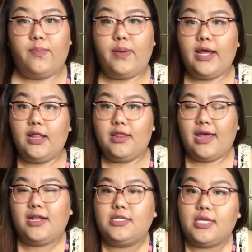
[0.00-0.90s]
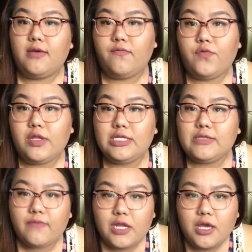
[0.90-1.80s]
But that is it for
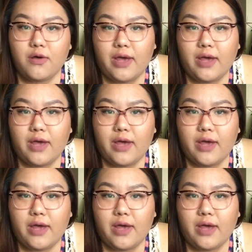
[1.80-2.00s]
this video.